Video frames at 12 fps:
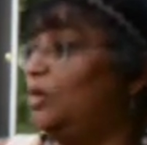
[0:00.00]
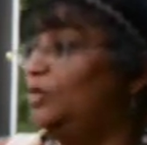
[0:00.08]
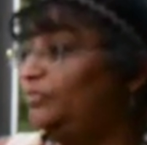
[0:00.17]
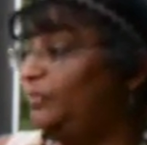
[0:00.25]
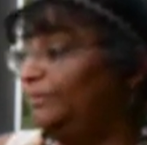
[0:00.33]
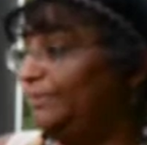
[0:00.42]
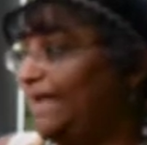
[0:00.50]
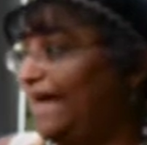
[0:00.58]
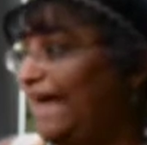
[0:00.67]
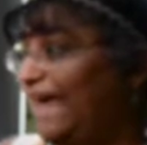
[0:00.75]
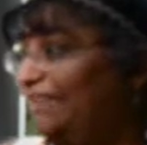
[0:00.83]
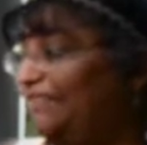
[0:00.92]
Most people
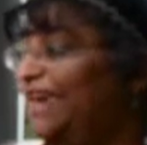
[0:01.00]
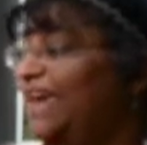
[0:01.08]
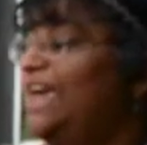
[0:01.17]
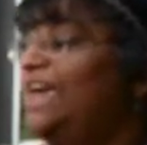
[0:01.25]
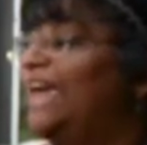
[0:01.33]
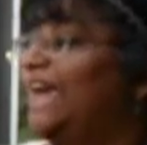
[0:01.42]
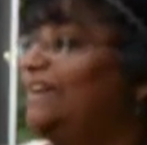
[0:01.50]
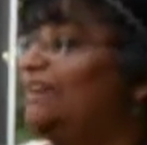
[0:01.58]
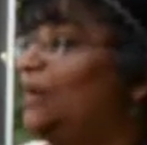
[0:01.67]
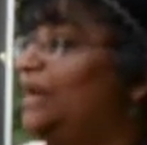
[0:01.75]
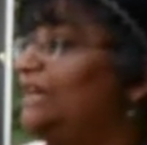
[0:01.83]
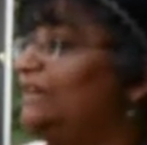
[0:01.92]
have, and
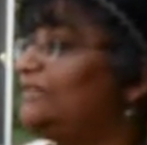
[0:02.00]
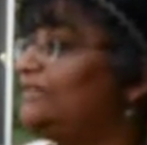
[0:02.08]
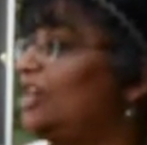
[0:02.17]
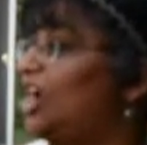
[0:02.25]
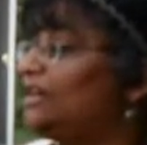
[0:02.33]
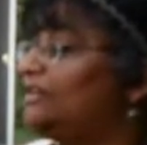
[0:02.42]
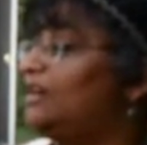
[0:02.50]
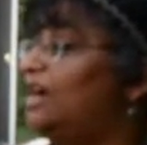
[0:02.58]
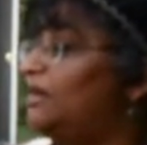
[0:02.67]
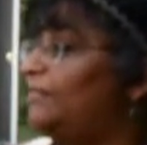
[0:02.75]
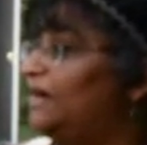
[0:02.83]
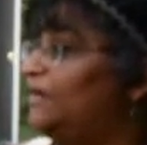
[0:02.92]
when it's
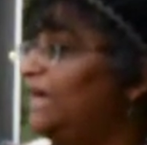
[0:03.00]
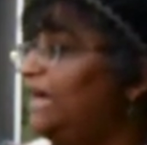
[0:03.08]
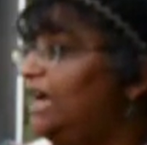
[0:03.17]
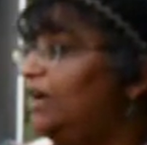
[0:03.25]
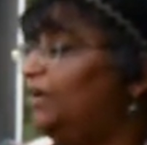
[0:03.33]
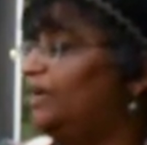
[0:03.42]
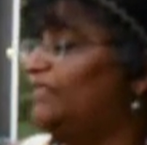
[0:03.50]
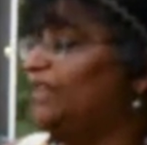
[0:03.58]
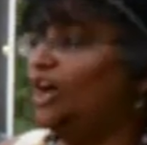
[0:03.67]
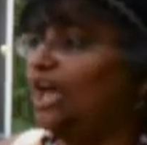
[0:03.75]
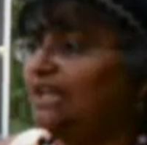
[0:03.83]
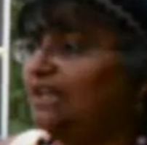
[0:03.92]
taught about him, we have
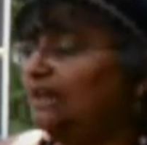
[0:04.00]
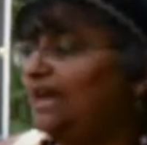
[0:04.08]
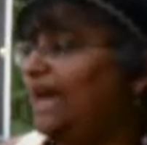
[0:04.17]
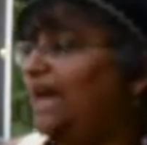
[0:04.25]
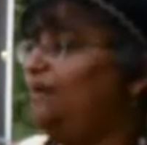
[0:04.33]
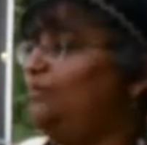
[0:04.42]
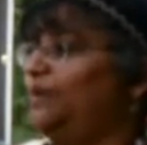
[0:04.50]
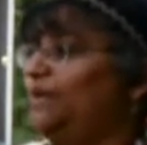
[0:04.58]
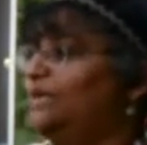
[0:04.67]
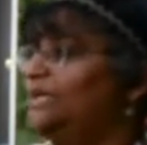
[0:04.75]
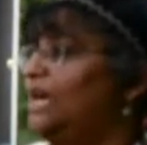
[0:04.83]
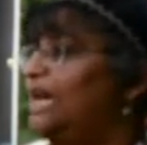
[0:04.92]
the holiday,
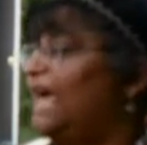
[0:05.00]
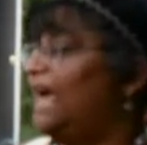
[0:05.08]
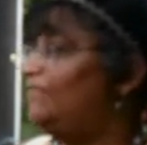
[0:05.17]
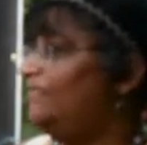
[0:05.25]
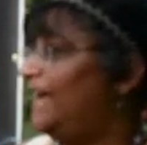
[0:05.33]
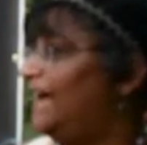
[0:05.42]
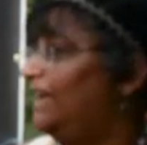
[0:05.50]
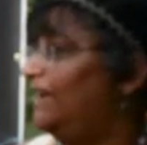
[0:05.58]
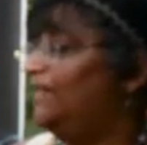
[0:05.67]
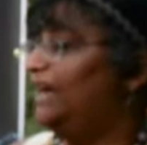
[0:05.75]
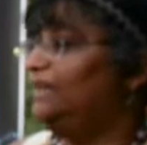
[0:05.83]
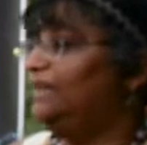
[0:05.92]
we have that
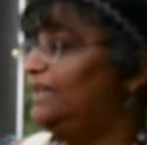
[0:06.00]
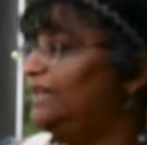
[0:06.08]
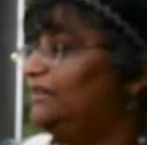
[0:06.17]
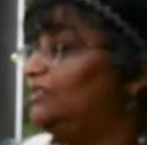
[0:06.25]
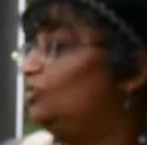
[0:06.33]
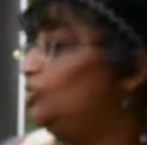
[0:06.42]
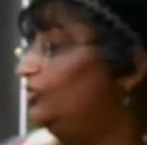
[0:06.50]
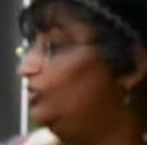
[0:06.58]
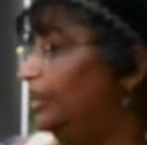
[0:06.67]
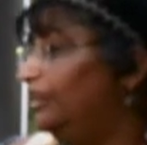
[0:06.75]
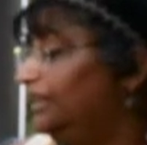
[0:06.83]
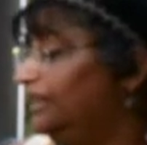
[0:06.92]
event, schools
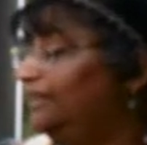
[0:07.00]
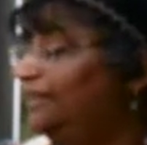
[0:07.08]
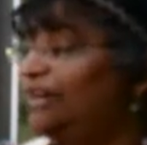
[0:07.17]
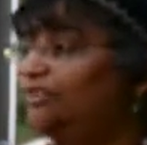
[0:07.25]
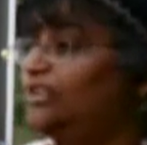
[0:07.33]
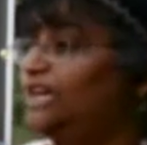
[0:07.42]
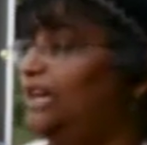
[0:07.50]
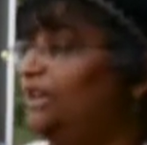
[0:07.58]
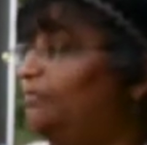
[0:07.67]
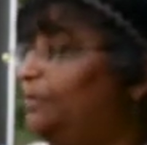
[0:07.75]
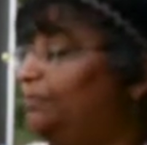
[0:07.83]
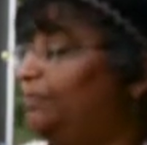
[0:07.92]
aren't in
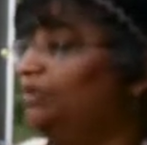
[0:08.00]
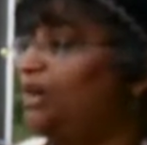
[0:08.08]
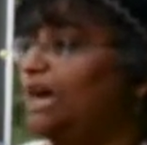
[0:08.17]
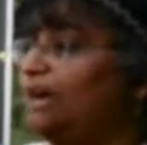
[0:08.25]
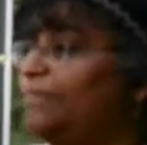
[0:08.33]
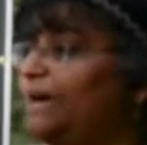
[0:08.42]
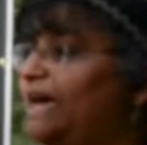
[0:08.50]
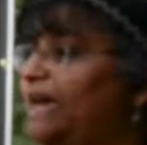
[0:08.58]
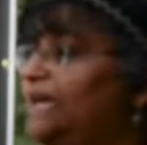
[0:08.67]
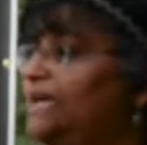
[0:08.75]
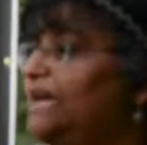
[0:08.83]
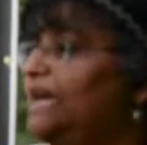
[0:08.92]
session, people talk about
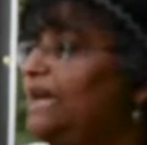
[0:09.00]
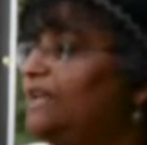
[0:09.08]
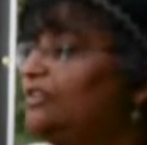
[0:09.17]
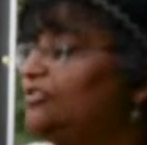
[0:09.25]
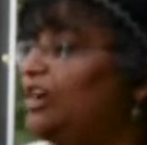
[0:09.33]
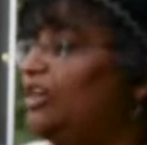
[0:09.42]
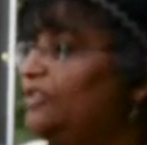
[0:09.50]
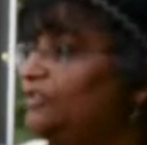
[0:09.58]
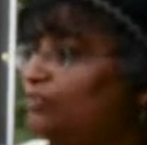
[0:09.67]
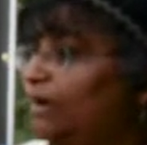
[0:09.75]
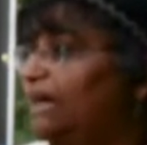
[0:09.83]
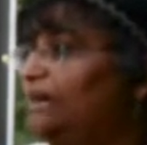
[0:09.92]
it, there's all
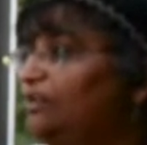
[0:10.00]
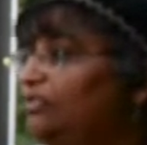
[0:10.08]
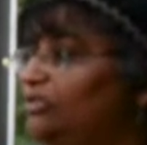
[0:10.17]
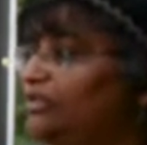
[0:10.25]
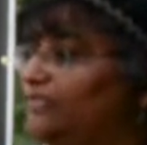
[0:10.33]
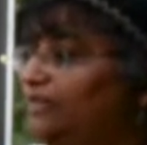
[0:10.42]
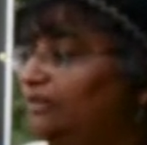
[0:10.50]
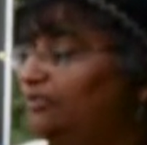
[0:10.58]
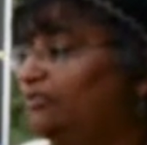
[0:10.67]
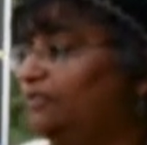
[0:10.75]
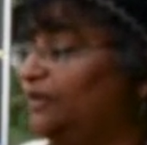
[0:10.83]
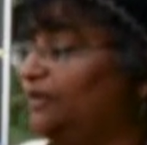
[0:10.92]
this recognition of
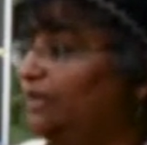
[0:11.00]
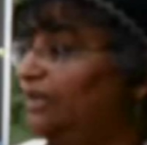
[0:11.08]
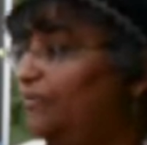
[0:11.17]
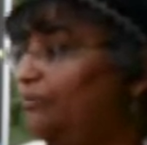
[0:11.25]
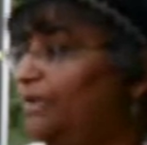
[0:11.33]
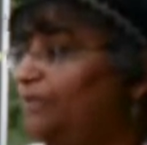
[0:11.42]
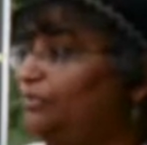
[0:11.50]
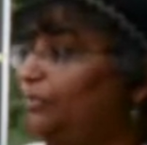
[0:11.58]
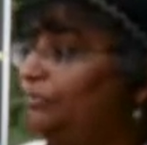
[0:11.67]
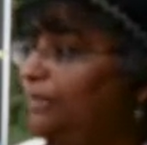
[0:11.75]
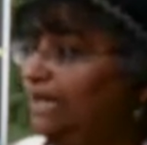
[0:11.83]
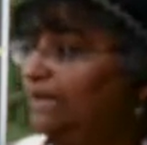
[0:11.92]
Christopher Columbus
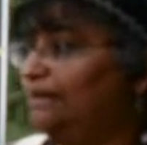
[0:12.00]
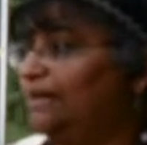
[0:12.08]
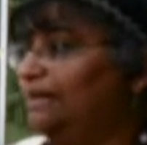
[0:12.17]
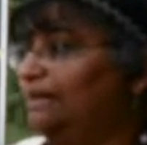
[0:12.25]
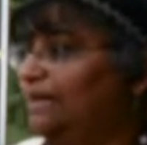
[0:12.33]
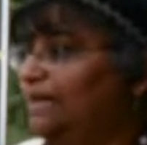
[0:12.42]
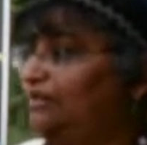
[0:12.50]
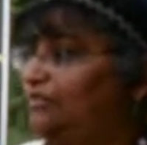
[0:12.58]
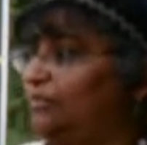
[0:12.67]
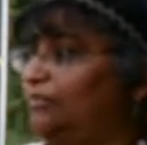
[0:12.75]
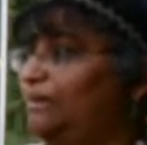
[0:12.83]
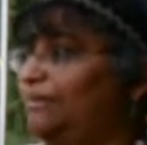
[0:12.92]
meeting the Indians,
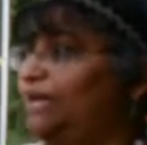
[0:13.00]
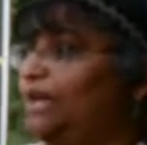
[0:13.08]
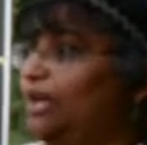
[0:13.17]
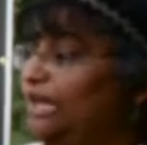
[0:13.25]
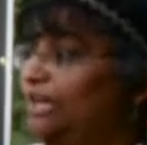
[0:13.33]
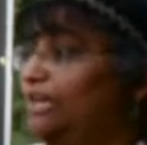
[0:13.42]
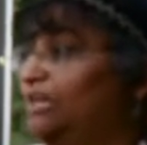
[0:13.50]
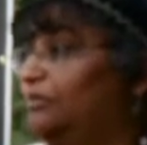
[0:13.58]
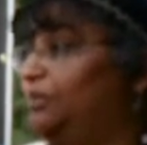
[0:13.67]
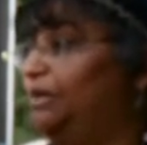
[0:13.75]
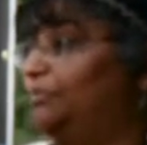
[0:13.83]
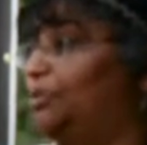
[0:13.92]
or maybe
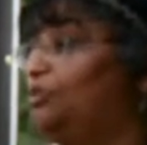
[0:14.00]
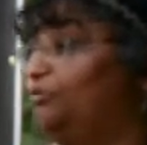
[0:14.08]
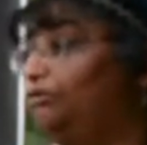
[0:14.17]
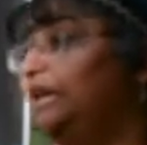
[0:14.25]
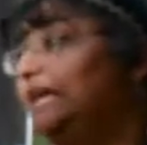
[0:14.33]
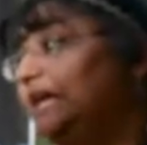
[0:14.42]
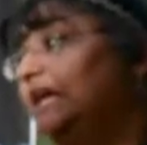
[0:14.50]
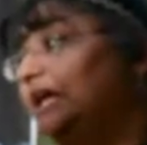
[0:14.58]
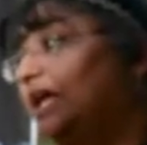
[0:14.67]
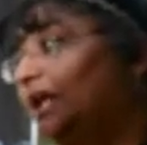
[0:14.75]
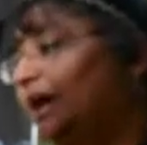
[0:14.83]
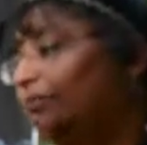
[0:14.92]
Indian people greeting
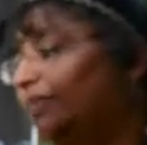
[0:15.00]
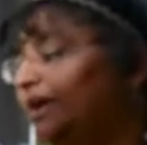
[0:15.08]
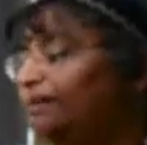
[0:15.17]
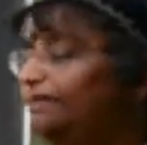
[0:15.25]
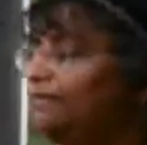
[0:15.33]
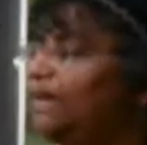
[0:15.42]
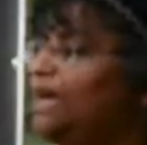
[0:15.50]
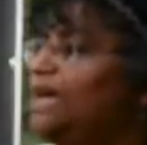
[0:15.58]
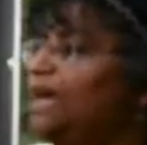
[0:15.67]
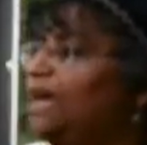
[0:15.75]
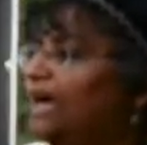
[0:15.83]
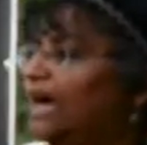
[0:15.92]
Columbus,
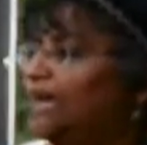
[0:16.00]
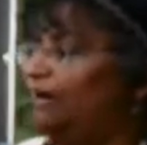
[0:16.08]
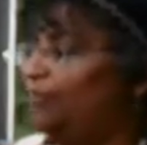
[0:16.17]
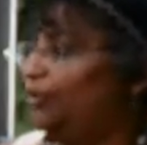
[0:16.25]
and I'm